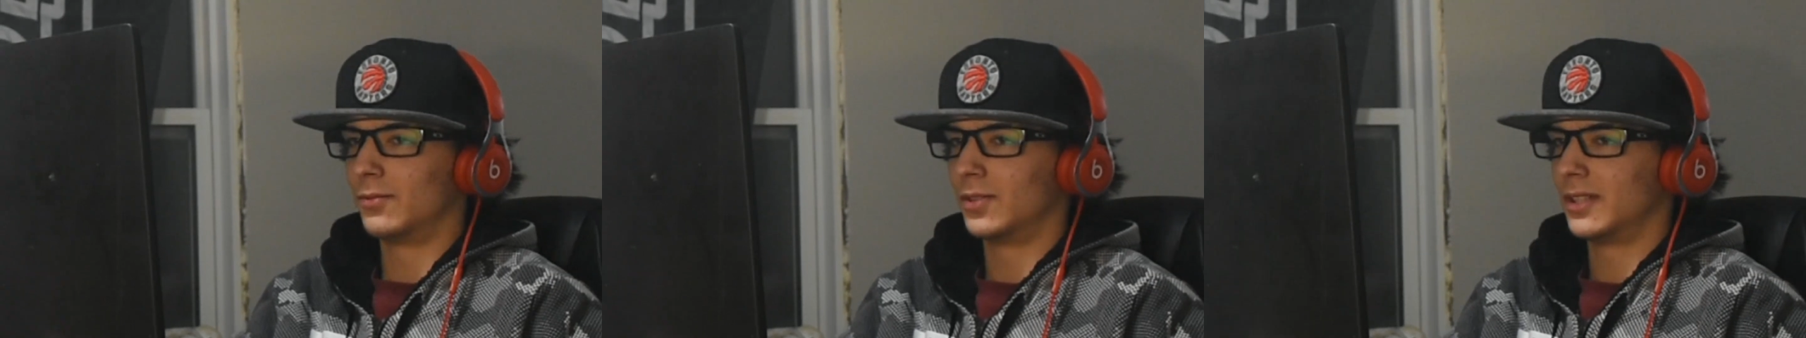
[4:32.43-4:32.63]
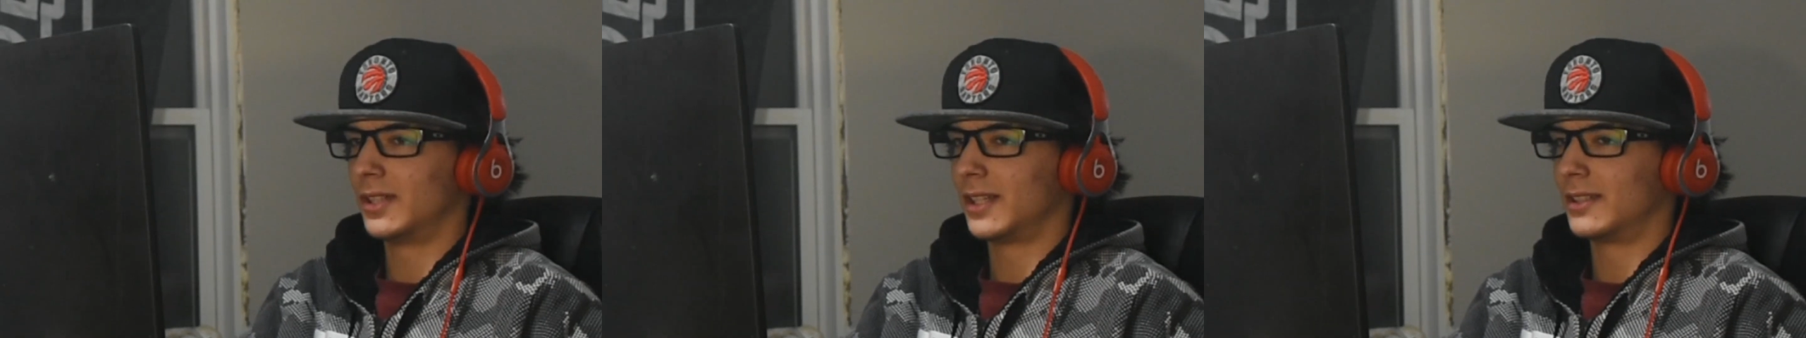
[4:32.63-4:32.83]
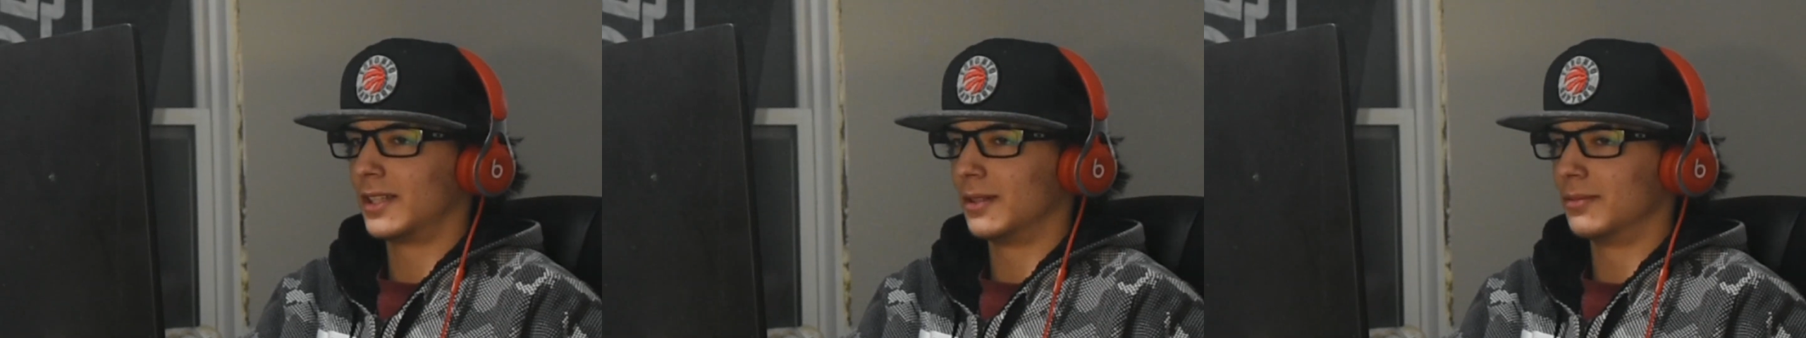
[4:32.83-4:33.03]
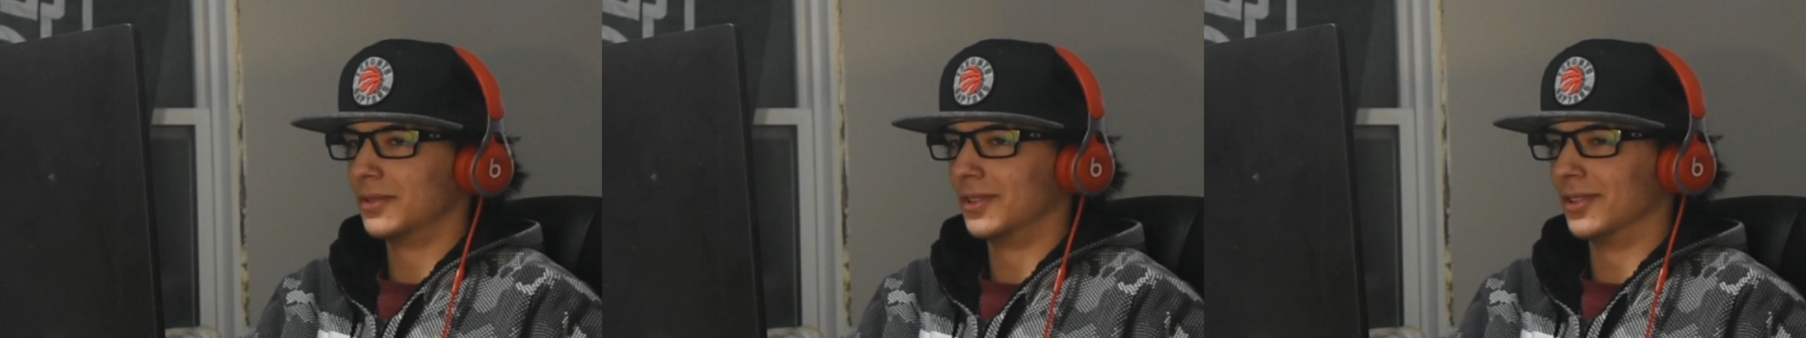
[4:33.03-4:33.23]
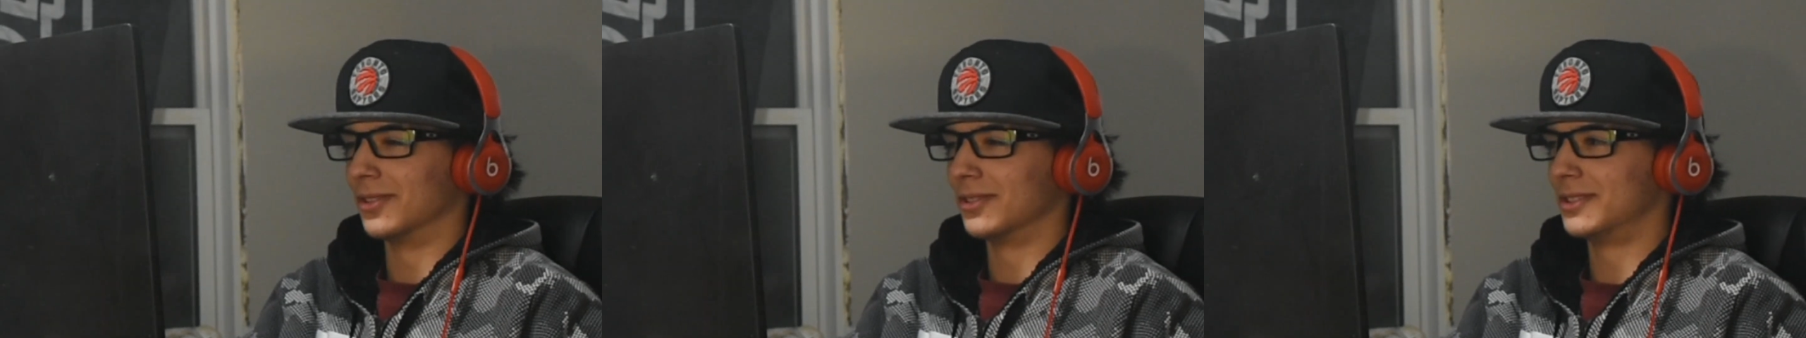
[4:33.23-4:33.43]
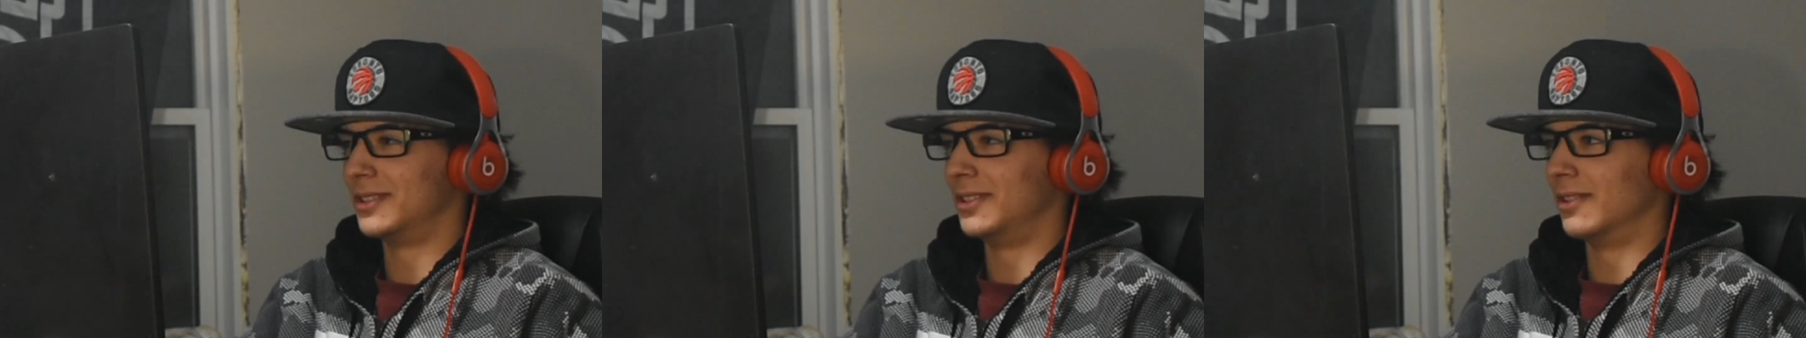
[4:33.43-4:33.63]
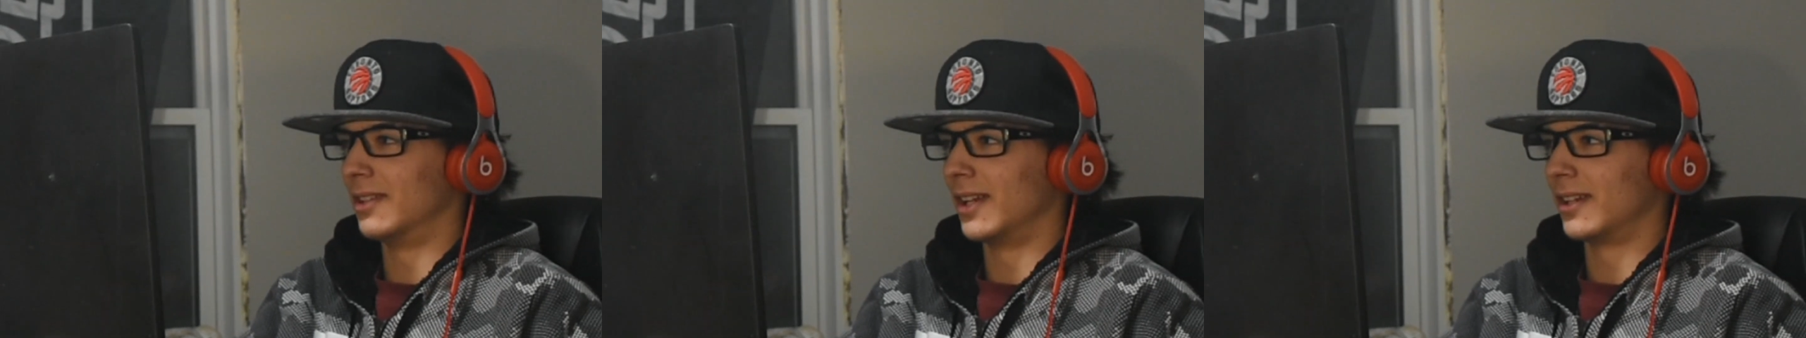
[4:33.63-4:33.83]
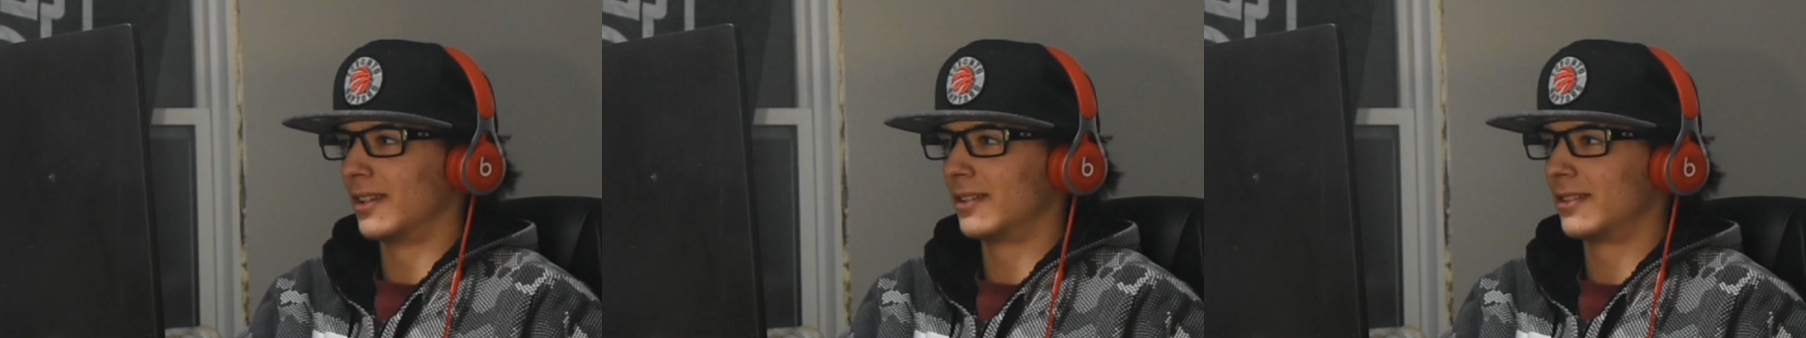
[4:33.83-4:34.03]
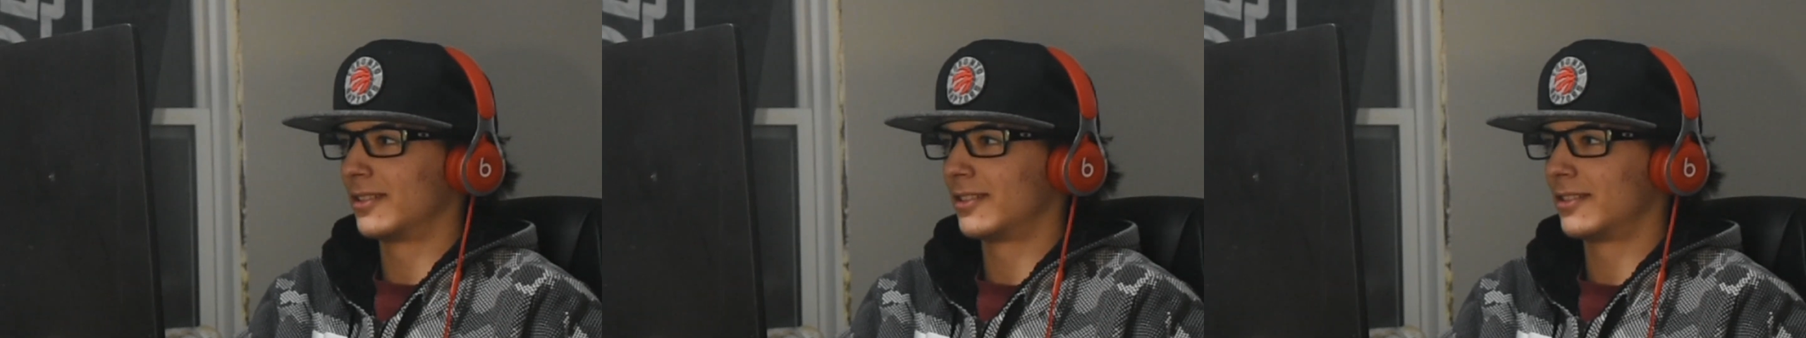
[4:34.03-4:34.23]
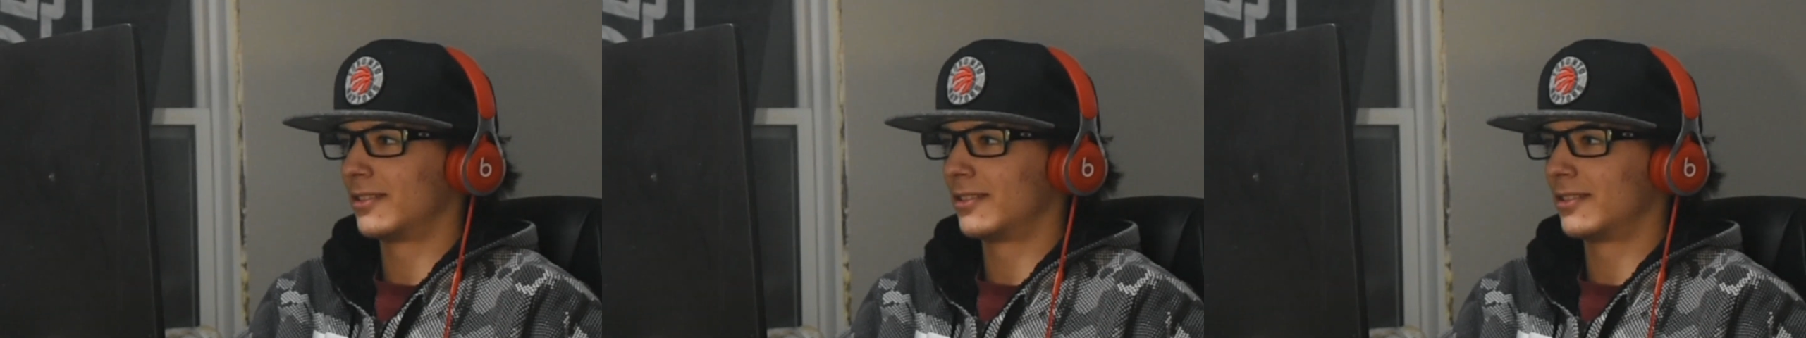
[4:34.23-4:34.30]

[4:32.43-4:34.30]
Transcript: What, like, type of girls do you like?